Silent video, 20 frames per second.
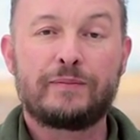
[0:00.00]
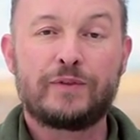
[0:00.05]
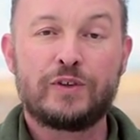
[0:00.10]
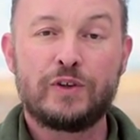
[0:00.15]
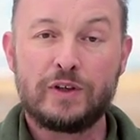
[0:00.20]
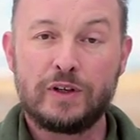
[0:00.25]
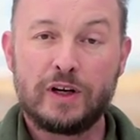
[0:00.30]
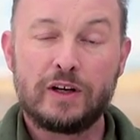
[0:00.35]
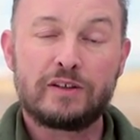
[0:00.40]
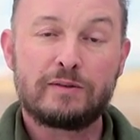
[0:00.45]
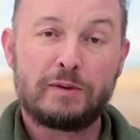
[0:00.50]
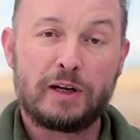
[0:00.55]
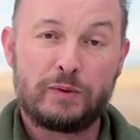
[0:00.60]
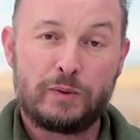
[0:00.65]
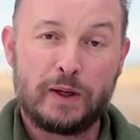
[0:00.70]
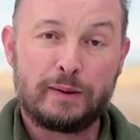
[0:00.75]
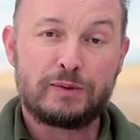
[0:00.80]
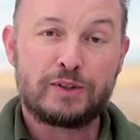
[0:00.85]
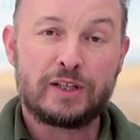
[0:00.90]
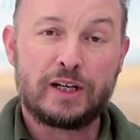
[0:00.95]
You can go to my
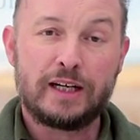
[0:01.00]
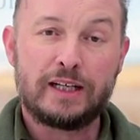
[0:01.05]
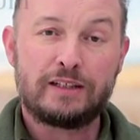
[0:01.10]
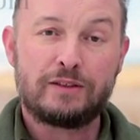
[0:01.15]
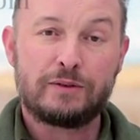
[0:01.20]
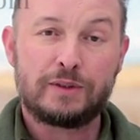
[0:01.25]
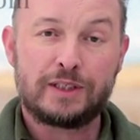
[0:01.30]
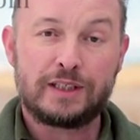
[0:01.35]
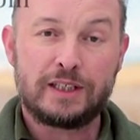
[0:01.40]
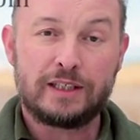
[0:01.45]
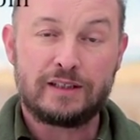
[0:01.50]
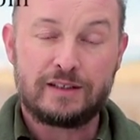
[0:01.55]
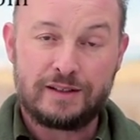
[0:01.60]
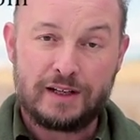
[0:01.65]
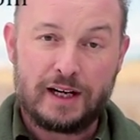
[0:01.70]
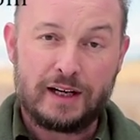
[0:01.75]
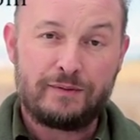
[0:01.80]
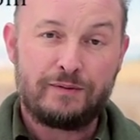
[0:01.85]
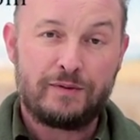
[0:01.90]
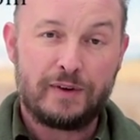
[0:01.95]
website, which is
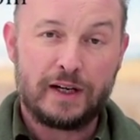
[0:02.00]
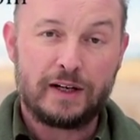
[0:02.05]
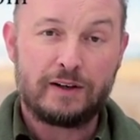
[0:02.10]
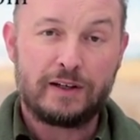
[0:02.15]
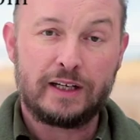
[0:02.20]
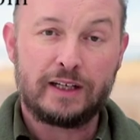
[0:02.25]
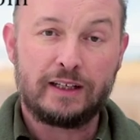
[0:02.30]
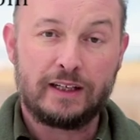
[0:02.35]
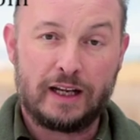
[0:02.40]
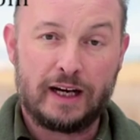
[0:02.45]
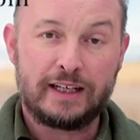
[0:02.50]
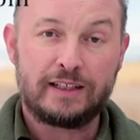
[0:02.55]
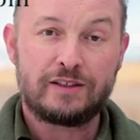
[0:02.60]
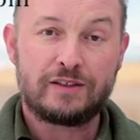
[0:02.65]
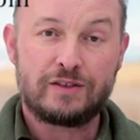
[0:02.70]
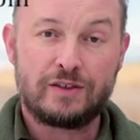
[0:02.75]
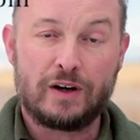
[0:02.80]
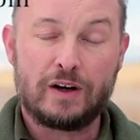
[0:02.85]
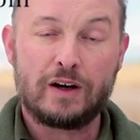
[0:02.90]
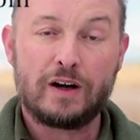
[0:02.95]

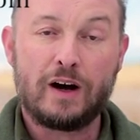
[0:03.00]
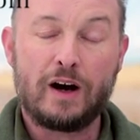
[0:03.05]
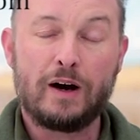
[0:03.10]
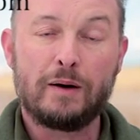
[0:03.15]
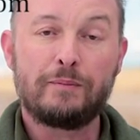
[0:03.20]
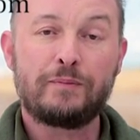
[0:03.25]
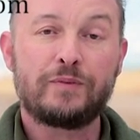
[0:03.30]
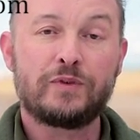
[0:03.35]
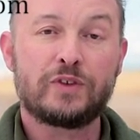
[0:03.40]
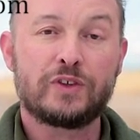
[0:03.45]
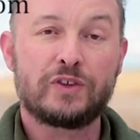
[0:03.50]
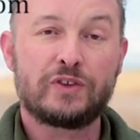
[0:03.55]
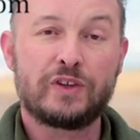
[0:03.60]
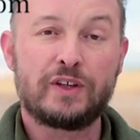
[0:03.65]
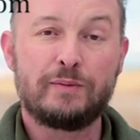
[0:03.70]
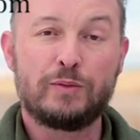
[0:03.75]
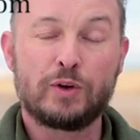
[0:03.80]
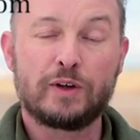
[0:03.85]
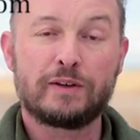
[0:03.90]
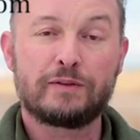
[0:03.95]
timevaryinglights.com, to
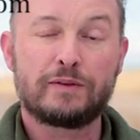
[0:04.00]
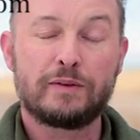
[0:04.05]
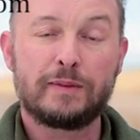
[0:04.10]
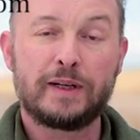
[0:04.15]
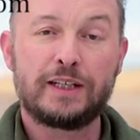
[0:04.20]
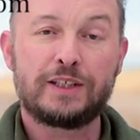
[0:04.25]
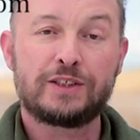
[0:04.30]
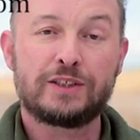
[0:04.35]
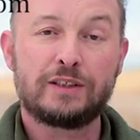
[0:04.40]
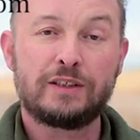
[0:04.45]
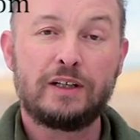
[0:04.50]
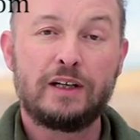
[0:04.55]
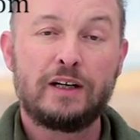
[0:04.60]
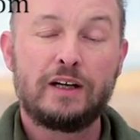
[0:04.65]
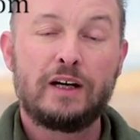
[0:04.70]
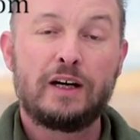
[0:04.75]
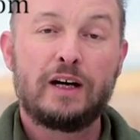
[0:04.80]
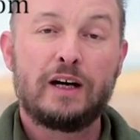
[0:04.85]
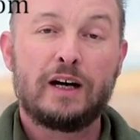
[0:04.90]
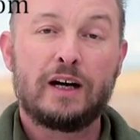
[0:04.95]
see more information,
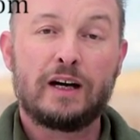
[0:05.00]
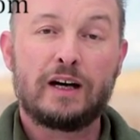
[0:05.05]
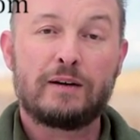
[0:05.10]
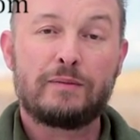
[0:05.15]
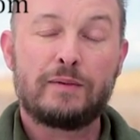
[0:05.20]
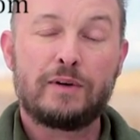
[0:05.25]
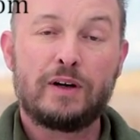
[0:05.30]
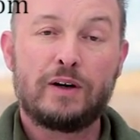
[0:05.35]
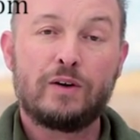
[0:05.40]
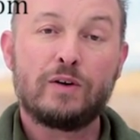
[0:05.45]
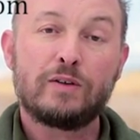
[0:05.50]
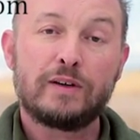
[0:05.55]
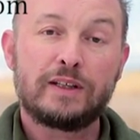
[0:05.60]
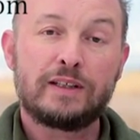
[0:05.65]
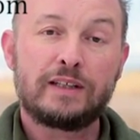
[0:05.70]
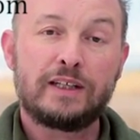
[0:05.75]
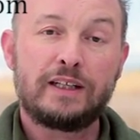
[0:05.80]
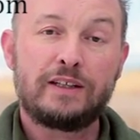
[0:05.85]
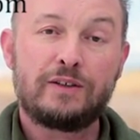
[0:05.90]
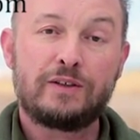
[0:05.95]
or
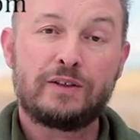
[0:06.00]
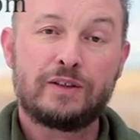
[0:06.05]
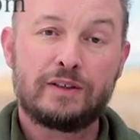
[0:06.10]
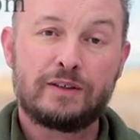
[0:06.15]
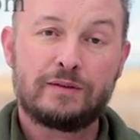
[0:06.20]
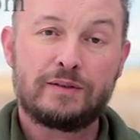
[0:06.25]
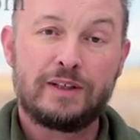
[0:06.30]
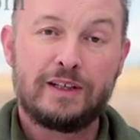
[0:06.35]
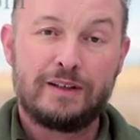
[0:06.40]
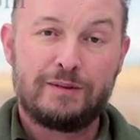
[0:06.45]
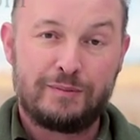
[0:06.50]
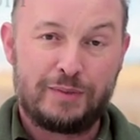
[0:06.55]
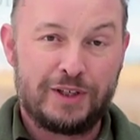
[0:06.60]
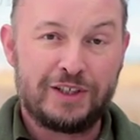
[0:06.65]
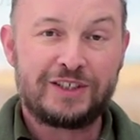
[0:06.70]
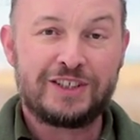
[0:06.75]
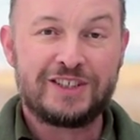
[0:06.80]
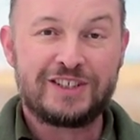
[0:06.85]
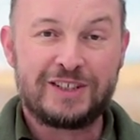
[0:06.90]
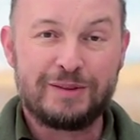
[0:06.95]
indeed you can
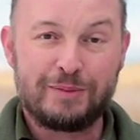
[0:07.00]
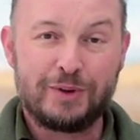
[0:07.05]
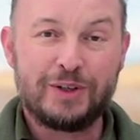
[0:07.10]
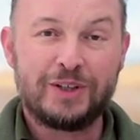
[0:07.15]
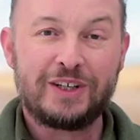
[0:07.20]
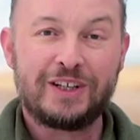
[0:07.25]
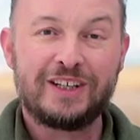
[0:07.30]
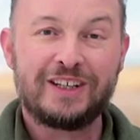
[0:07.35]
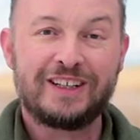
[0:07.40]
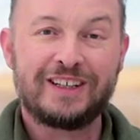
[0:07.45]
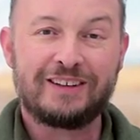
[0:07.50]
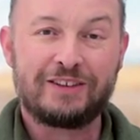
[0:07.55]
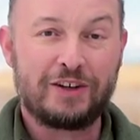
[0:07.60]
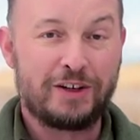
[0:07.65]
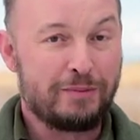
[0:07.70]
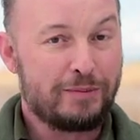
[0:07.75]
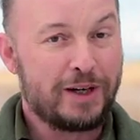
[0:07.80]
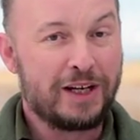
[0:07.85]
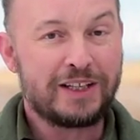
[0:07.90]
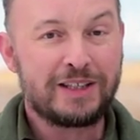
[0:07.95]
purchase the book. I've got
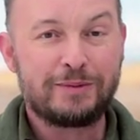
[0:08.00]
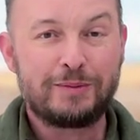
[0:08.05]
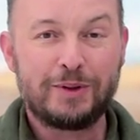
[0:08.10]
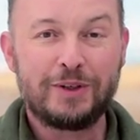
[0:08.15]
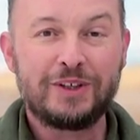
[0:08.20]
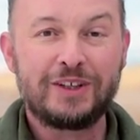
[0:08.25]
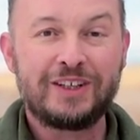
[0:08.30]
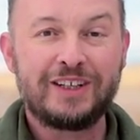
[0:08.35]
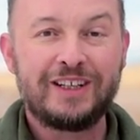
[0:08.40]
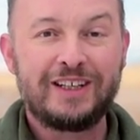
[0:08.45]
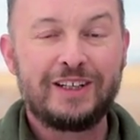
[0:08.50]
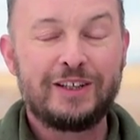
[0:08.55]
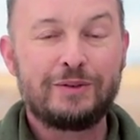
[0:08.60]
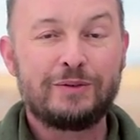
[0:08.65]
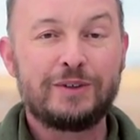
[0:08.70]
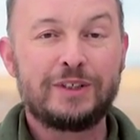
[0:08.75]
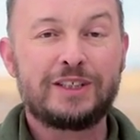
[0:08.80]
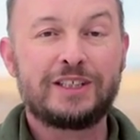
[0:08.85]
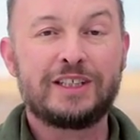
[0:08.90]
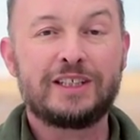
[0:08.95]
to plug the book,
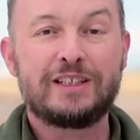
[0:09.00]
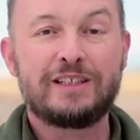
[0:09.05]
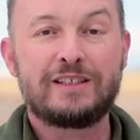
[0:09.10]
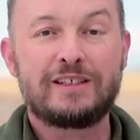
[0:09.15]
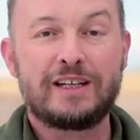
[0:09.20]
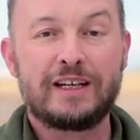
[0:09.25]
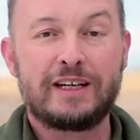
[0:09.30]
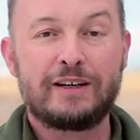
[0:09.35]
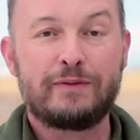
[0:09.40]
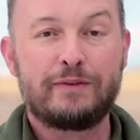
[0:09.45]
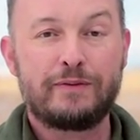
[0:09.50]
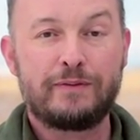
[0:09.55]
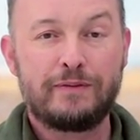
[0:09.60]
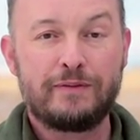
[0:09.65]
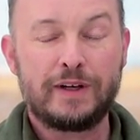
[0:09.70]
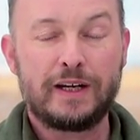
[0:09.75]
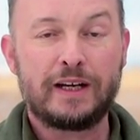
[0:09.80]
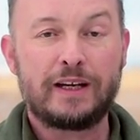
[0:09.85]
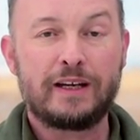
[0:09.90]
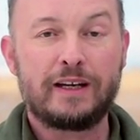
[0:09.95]
which is a
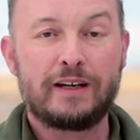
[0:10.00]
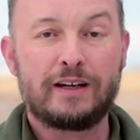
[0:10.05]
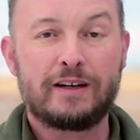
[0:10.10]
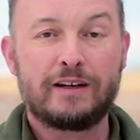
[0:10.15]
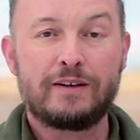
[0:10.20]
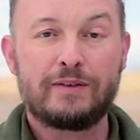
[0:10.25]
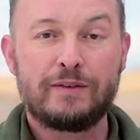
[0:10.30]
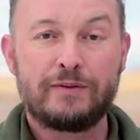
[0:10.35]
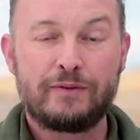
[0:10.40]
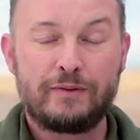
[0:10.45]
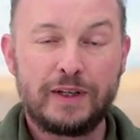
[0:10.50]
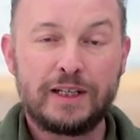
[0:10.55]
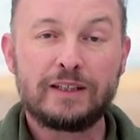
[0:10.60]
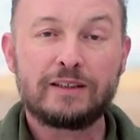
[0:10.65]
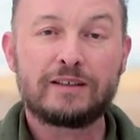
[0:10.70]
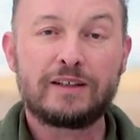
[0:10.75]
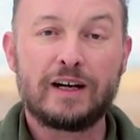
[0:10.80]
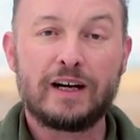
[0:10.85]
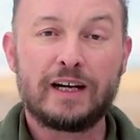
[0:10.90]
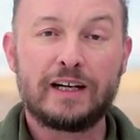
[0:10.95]

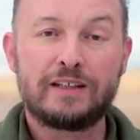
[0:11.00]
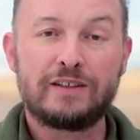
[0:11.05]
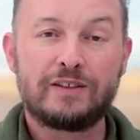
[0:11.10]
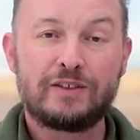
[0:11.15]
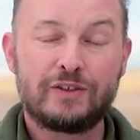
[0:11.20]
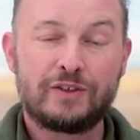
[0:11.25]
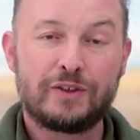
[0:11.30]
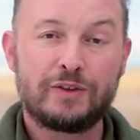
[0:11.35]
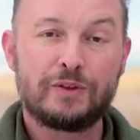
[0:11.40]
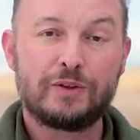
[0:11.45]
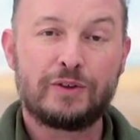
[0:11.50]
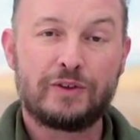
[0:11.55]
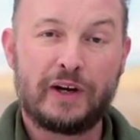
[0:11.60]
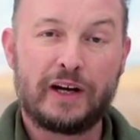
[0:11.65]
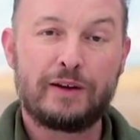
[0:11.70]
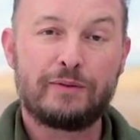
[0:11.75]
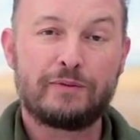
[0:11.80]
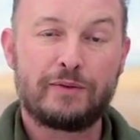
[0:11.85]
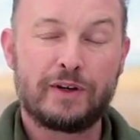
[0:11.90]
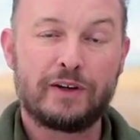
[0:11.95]
field guide to
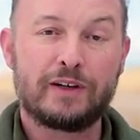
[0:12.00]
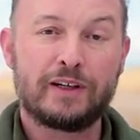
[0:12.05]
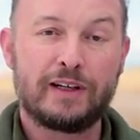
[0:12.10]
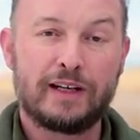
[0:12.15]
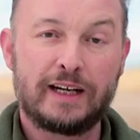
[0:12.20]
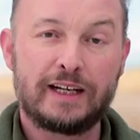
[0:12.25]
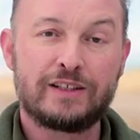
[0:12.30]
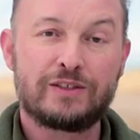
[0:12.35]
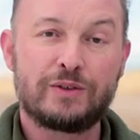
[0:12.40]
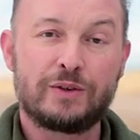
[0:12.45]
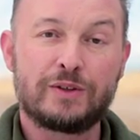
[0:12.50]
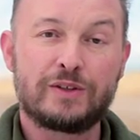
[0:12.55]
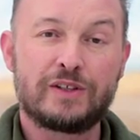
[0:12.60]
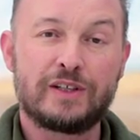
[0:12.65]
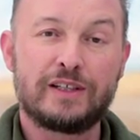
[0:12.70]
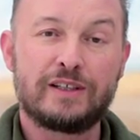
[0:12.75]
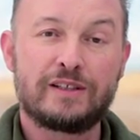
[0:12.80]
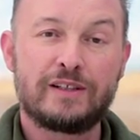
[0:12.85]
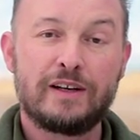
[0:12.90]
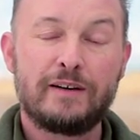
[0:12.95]
time-varying light
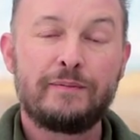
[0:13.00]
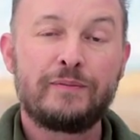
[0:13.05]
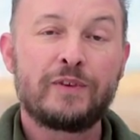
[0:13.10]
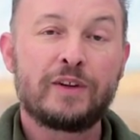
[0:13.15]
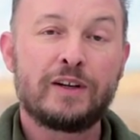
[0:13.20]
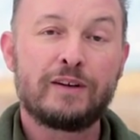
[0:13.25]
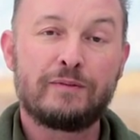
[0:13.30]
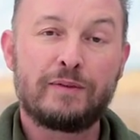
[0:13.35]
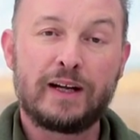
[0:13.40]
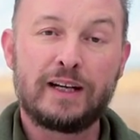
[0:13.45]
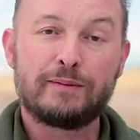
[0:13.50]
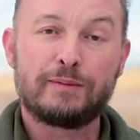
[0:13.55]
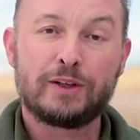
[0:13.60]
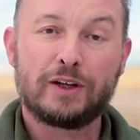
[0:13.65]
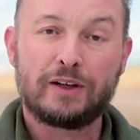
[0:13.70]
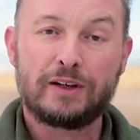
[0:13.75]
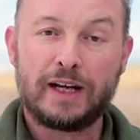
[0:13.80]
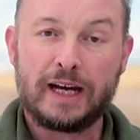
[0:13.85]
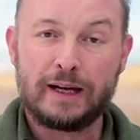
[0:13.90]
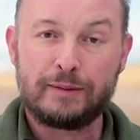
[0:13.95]
sources, available
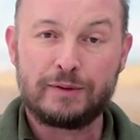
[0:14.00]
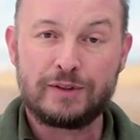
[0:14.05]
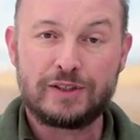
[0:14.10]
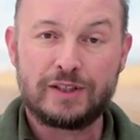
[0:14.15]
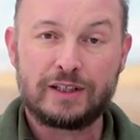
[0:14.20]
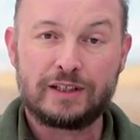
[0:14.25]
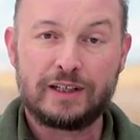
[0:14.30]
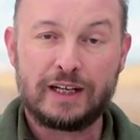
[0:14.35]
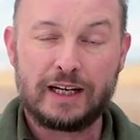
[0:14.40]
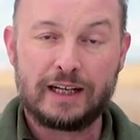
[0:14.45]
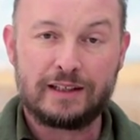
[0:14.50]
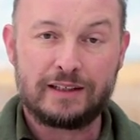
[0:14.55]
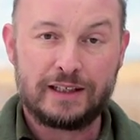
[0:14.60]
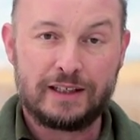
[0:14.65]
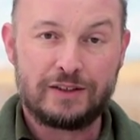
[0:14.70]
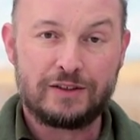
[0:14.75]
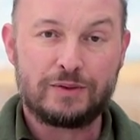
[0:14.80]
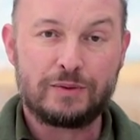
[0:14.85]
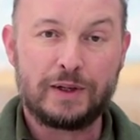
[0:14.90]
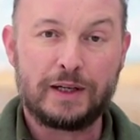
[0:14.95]
on Amazon and
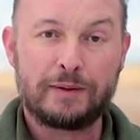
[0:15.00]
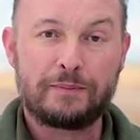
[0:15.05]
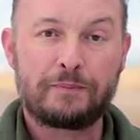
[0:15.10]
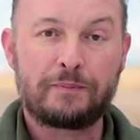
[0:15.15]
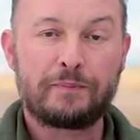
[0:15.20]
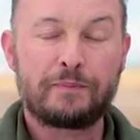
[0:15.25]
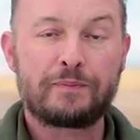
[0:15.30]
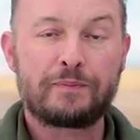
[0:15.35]
elsewhere.